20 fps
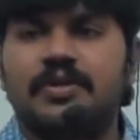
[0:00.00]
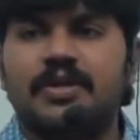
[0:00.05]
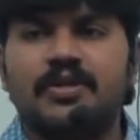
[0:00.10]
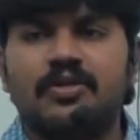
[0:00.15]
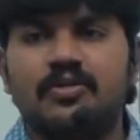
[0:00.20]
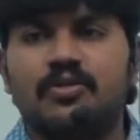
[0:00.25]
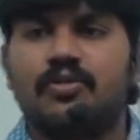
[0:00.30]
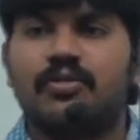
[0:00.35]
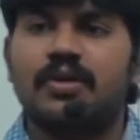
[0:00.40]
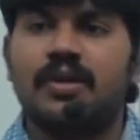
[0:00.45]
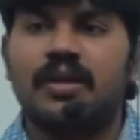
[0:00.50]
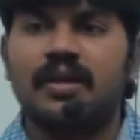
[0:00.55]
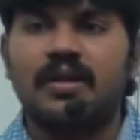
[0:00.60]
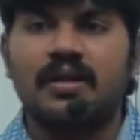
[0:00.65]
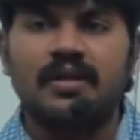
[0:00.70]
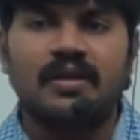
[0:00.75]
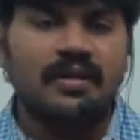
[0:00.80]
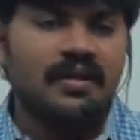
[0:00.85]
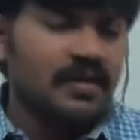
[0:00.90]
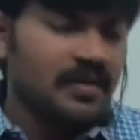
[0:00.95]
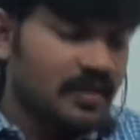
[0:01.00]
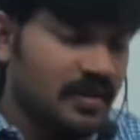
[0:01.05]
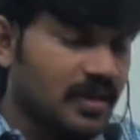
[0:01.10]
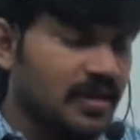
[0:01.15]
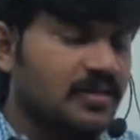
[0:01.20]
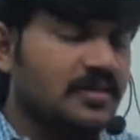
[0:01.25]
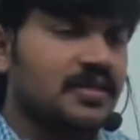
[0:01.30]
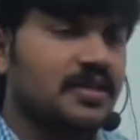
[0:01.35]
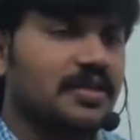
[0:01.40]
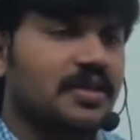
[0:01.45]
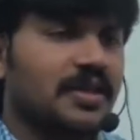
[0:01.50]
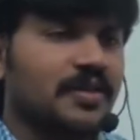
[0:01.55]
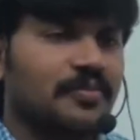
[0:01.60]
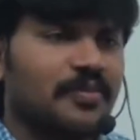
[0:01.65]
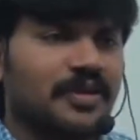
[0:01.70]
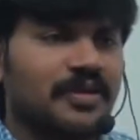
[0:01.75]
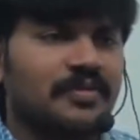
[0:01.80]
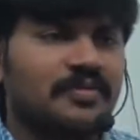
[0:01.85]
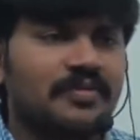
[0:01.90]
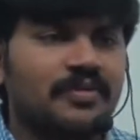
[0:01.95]
in total
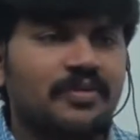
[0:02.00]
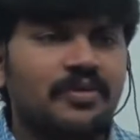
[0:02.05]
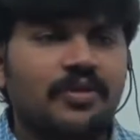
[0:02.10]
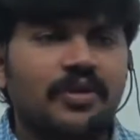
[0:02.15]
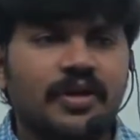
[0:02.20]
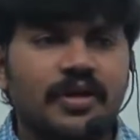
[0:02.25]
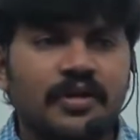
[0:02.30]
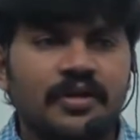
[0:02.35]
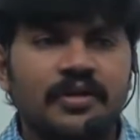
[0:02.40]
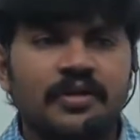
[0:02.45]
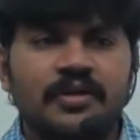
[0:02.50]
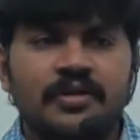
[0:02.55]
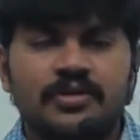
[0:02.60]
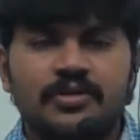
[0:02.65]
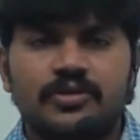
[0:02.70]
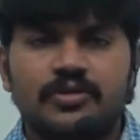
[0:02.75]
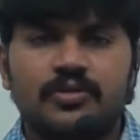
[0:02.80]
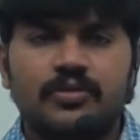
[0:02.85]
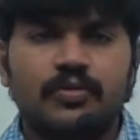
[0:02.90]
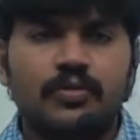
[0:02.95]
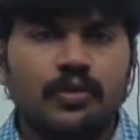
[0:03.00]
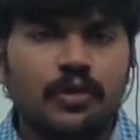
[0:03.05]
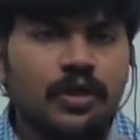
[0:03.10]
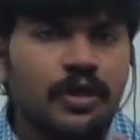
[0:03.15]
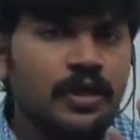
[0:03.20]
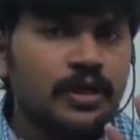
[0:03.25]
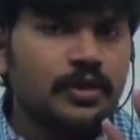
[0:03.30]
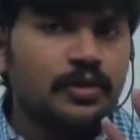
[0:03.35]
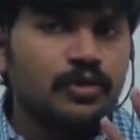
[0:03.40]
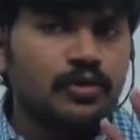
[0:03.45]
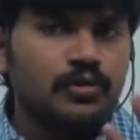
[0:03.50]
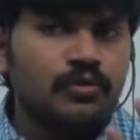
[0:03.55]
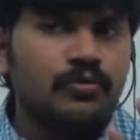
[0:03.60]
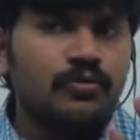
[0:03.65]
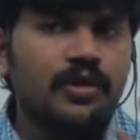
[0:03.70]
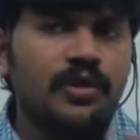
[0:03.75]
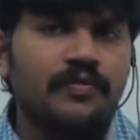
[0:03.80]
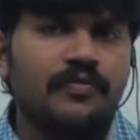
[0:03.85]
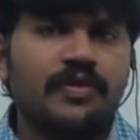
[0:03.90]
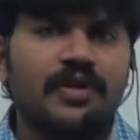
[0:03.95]
SCJP. Okay, so only
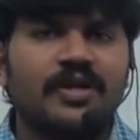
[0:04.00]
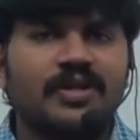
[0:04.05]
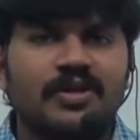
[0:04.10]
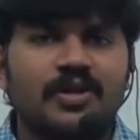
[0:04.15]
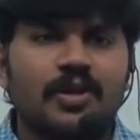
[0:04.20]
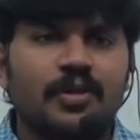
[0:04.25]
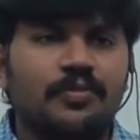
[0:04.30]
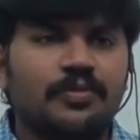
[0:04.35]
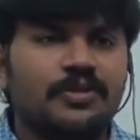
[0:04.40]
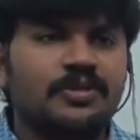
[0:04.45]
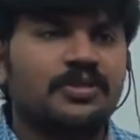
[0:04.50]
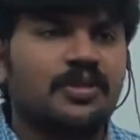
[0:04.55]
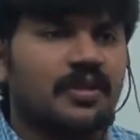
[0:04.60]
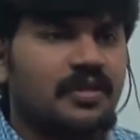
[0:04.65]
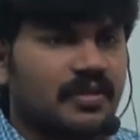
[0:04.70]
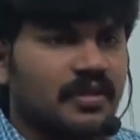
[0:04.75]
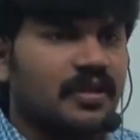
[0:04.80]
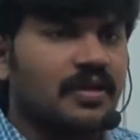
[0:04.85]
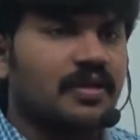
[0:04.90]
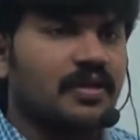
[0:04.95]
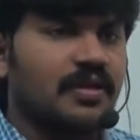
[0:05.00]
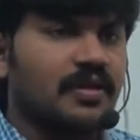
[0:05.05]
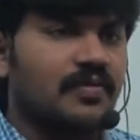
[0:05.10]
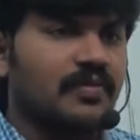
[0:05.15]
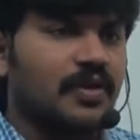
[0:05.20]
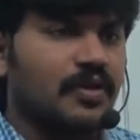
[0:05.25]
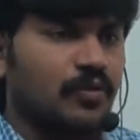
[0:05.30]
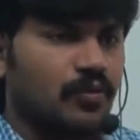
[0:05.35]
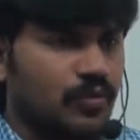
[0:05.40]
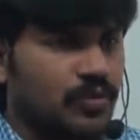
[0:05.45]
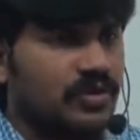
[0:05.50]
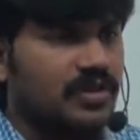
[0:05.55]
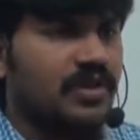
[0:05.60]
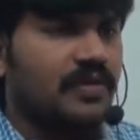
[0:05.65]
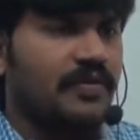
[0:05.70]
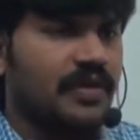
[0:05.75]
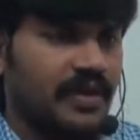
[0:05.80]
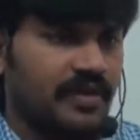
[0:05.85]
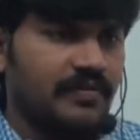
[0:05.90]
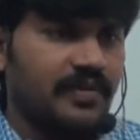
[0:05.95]
two difficult topics are there in our core
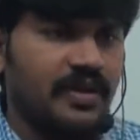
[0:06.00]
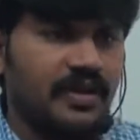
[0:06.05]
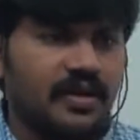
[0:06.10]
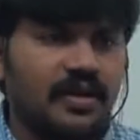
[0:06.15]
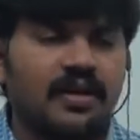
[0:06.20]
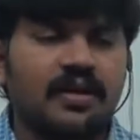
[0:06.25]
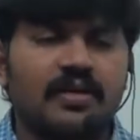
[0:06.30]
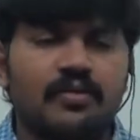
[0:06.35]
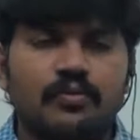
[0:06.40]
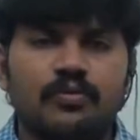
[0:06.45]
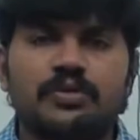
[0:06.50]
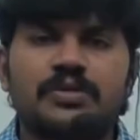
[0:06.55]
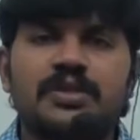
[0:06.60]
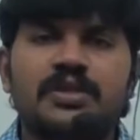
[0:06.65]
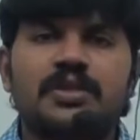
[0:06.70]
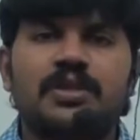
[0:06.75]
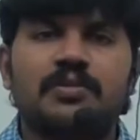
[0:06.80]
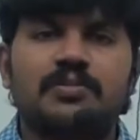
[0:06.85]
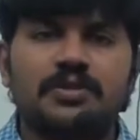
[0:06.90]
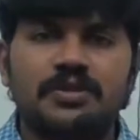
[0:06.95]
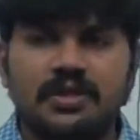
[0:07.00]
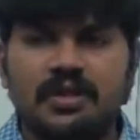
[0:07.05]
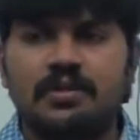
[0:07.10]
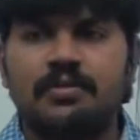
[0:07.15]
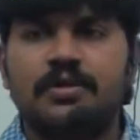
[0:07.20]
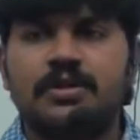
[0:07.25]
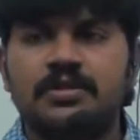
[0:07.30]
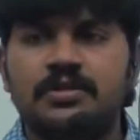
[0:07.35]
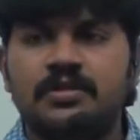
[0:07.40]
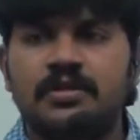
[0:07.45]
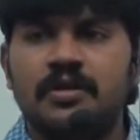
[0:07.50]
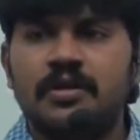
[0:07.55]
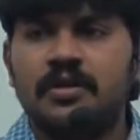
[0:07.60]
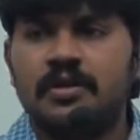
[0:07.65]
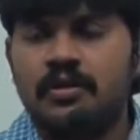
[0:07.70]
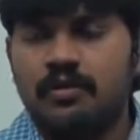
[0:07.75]
Java level or OCJP syllabus.